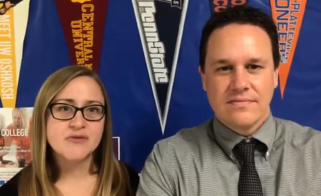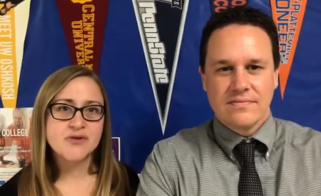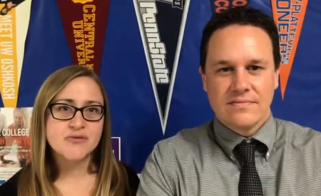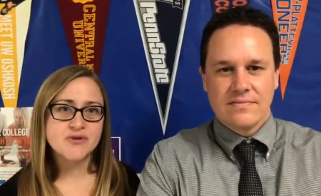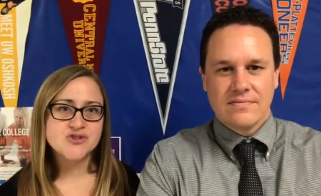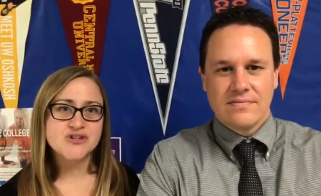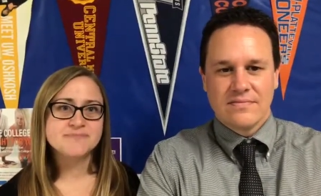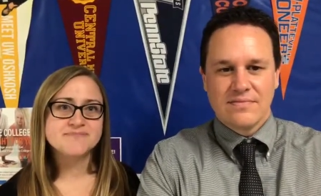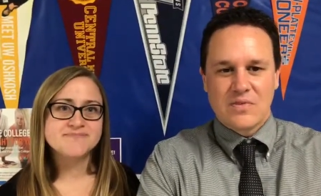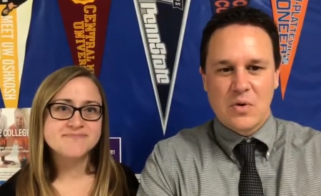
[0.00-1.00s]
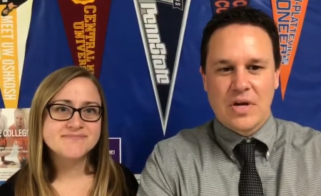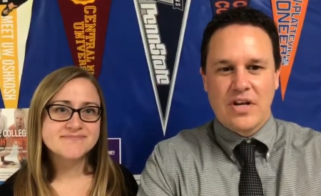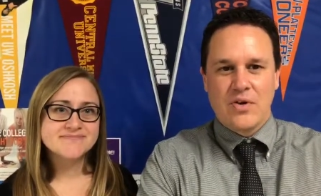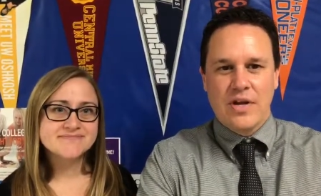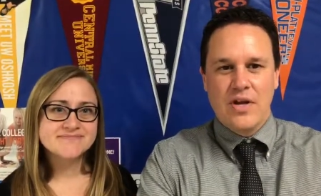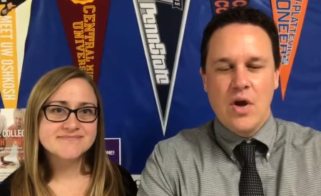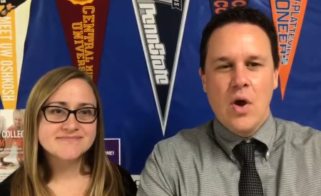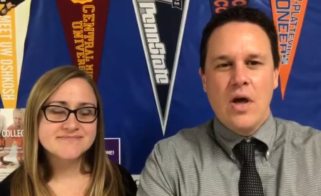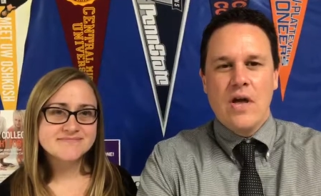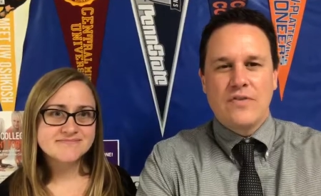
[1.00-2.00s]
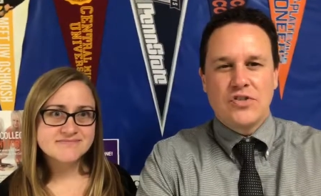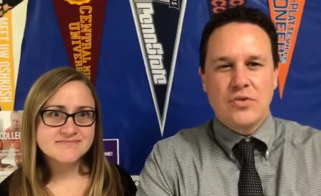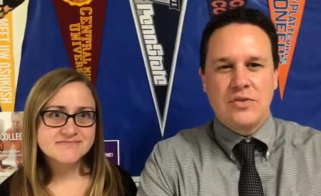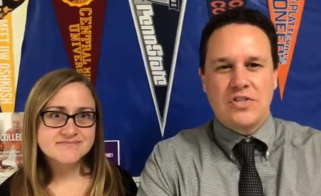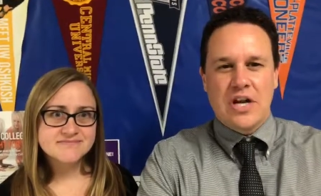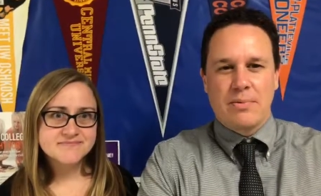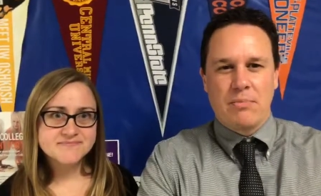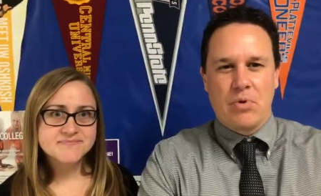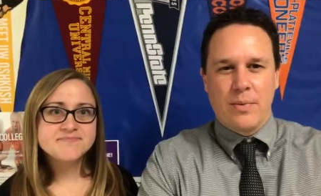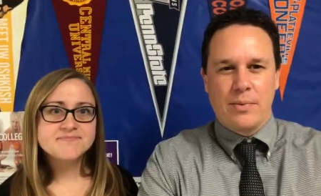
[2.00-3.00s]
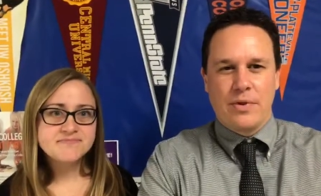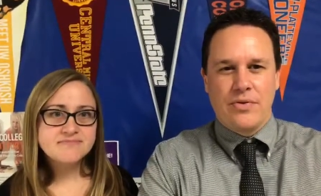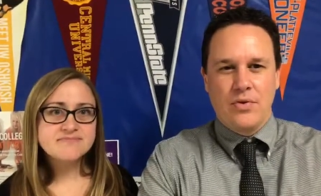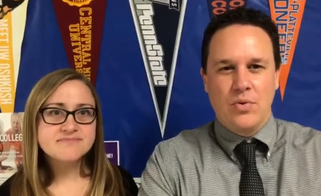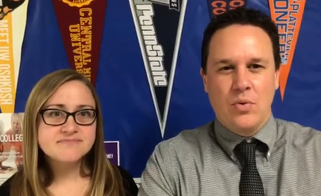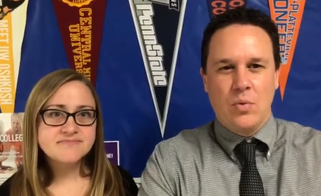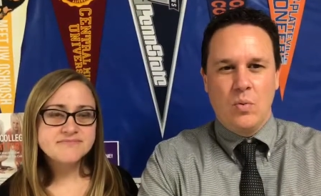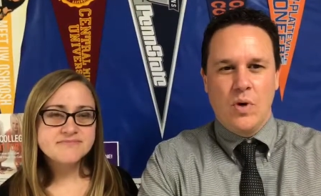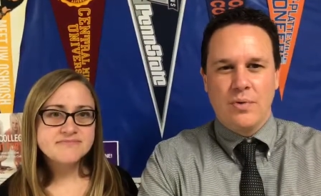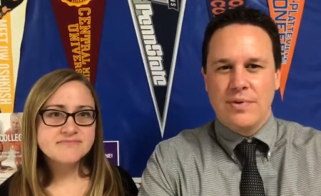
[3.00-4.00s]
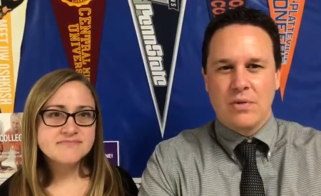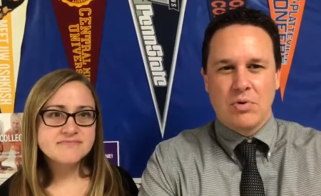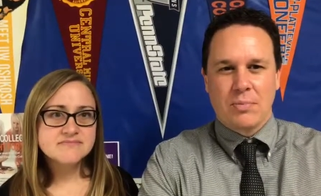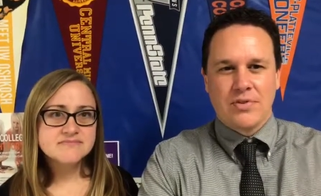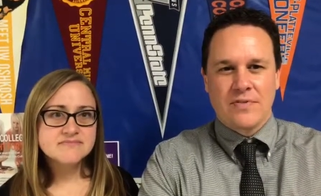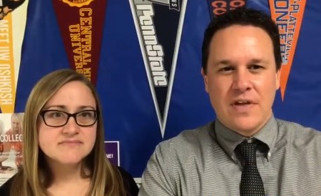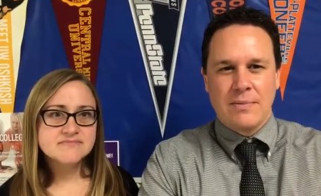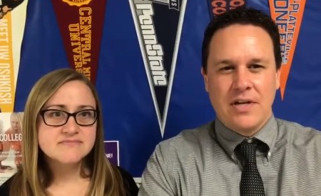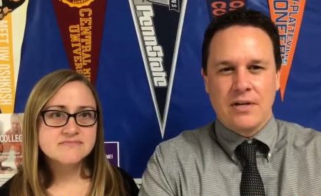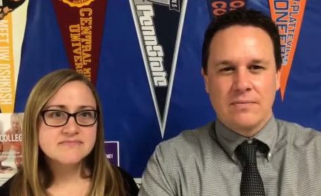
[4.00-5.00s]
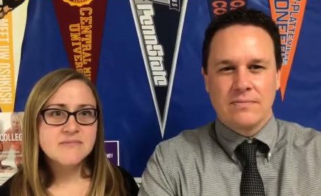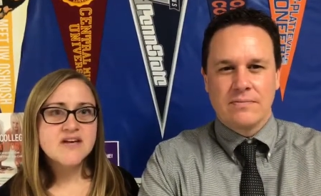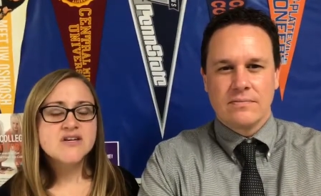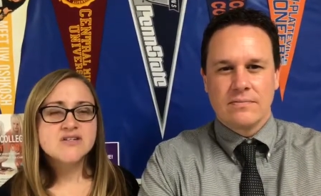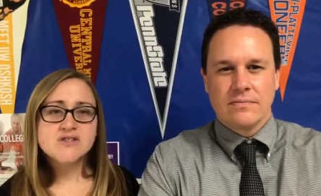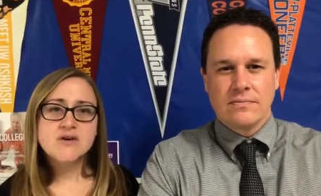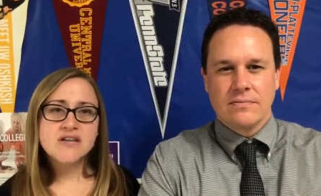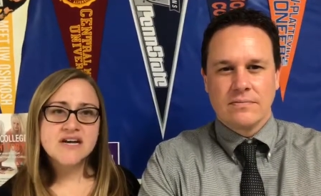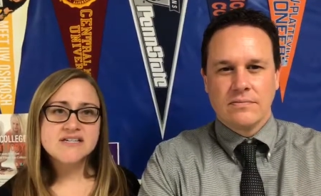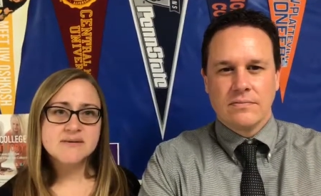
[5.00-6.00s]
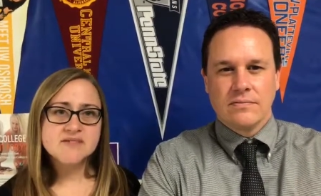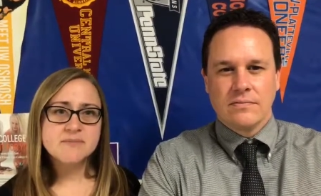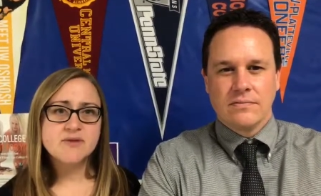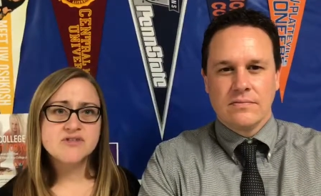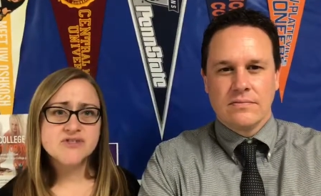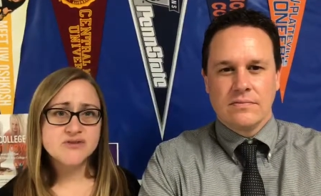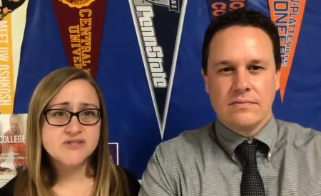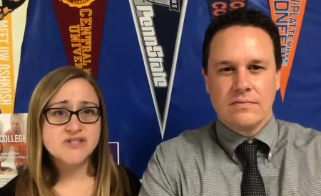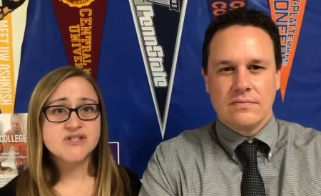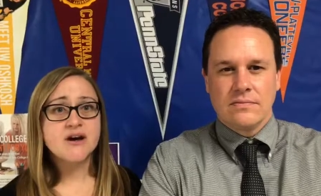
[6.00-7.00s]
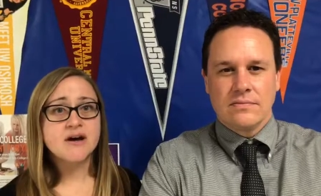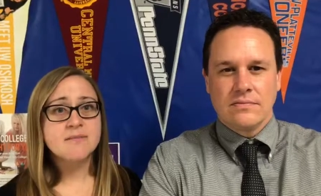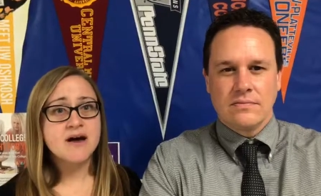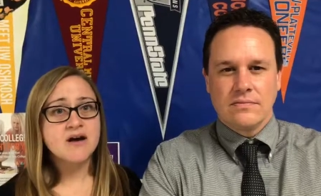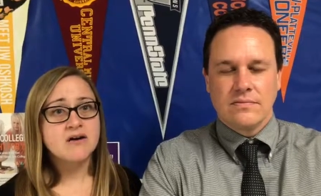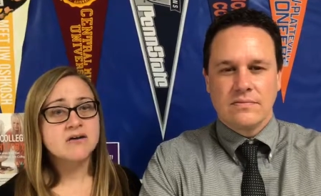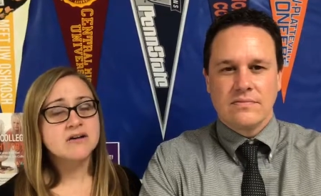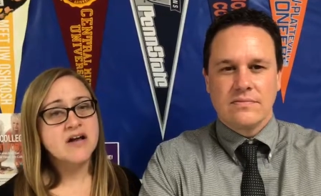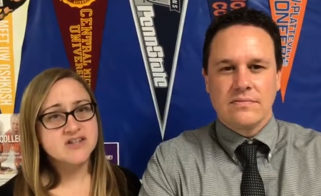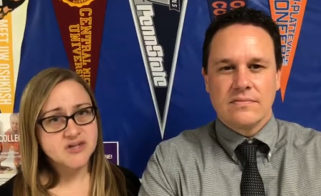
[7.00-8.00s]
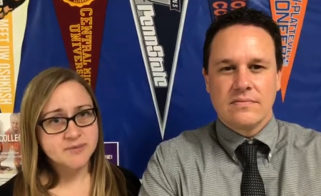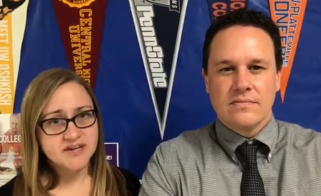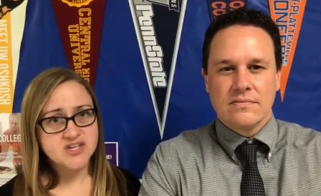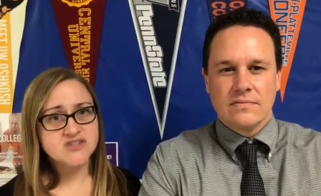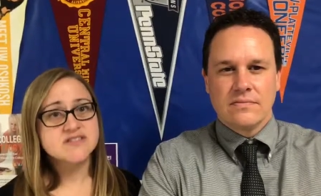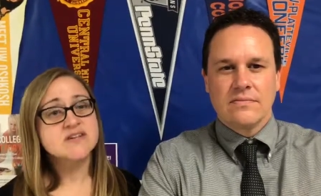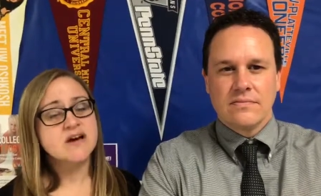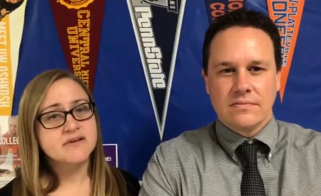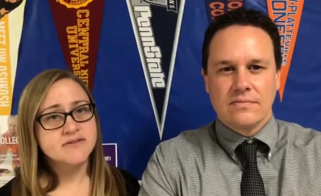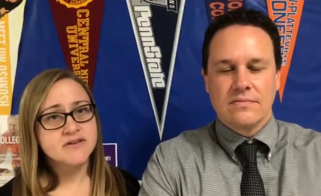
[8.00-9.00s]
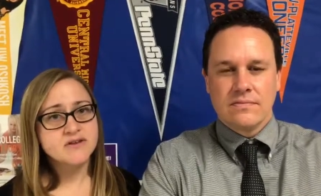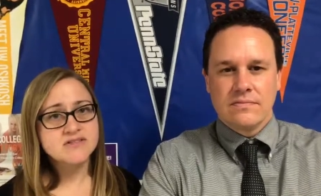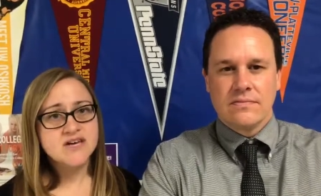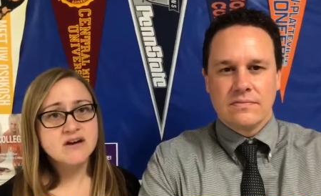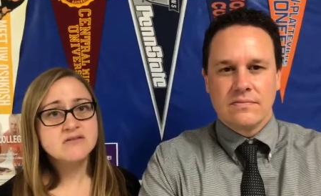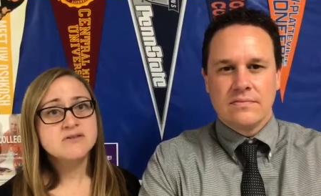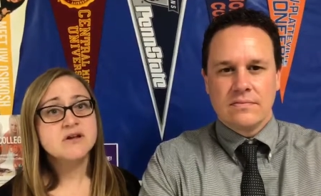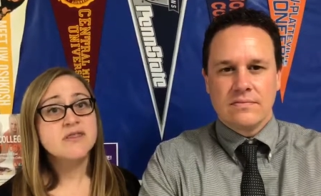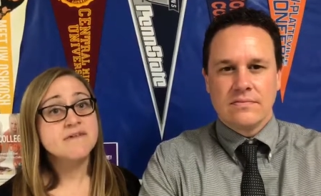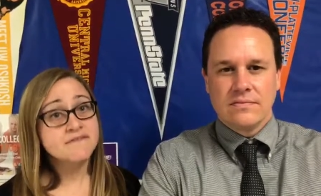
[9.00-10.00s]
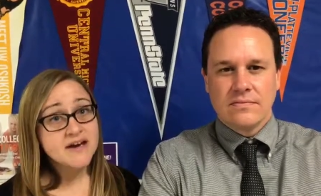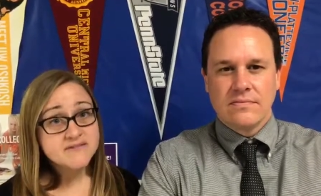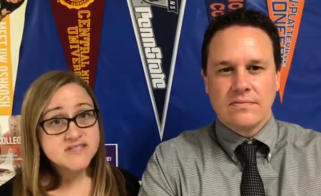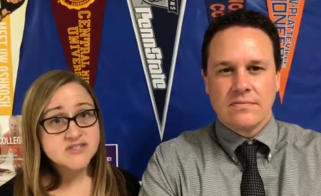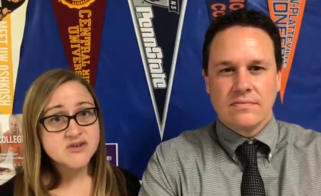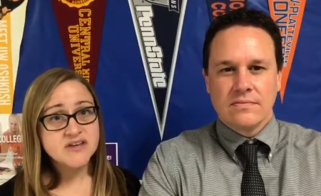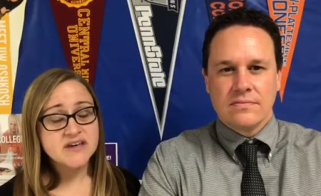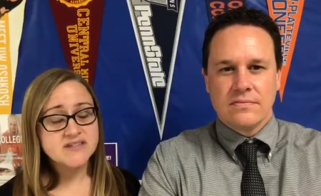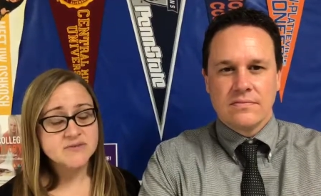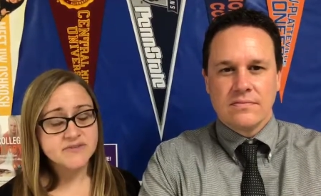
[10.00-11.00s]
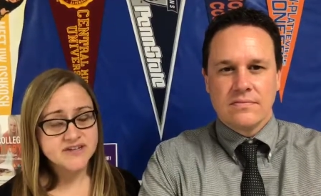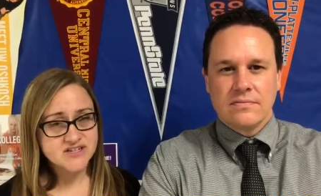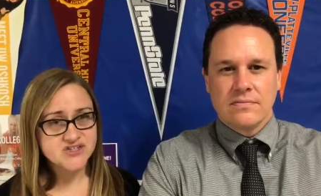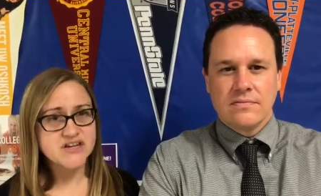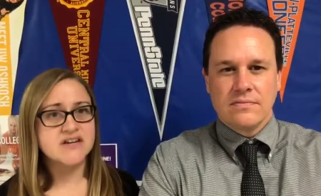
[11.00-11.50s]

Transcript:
Speaker 1: are
Speaker 2: for their future. Okay, great. If a student set up an appointment with you, what would be the purpose of that meeting?
Speaker 1: So a lot of times I meet with students to talk about college applications and how to fill those out, mm -hmm. the FAFSA, so they can get some financial